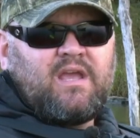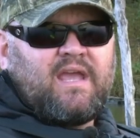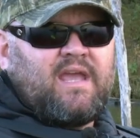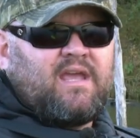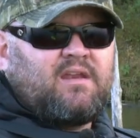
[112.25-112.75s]

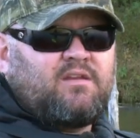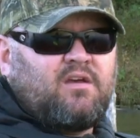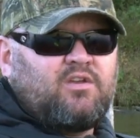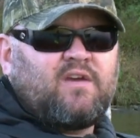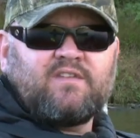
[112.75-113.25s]
and
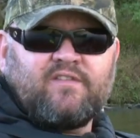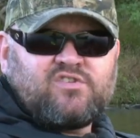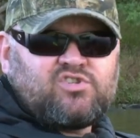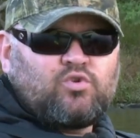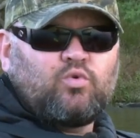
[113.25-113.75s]
you have to have a
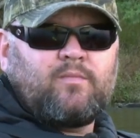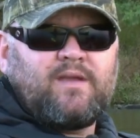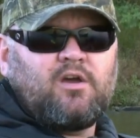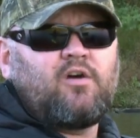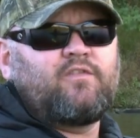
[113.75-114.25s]
stool to
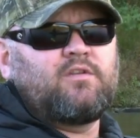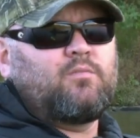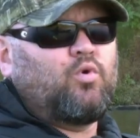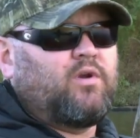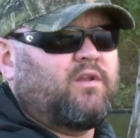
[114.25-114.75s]
make coffee in the
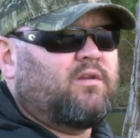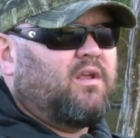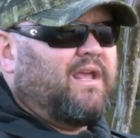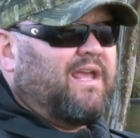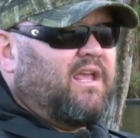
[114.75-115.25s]
morning,
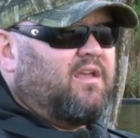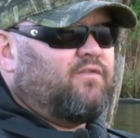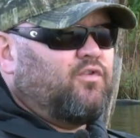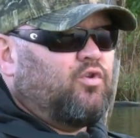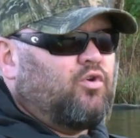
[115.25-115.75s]

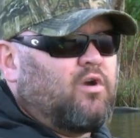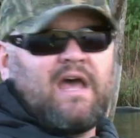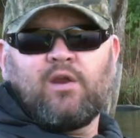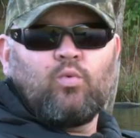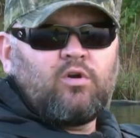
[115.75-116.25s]
if you're
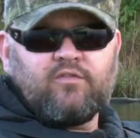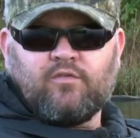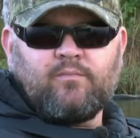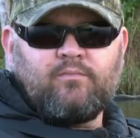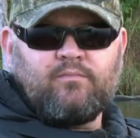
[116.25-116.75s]
out of work
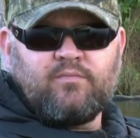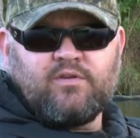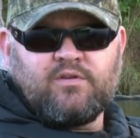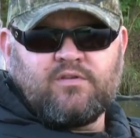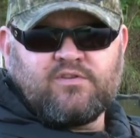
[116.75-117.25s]
from
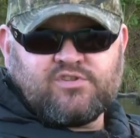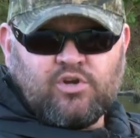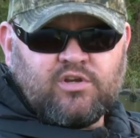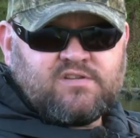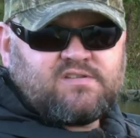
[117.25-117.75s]
the
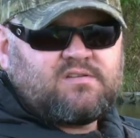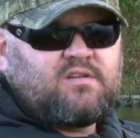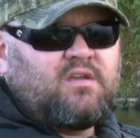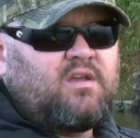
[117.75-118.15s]
circus,